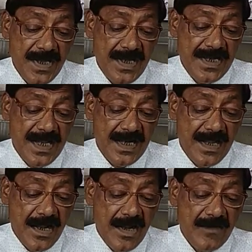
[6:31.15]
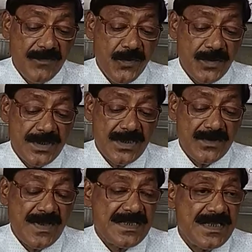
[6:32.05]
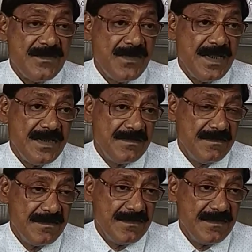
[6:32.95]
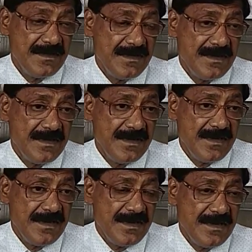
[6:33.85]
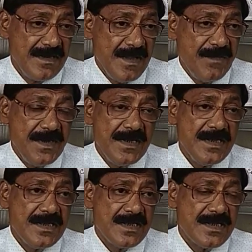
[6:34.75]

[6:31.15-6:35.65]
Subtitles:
Indian armed forces was slipping. The British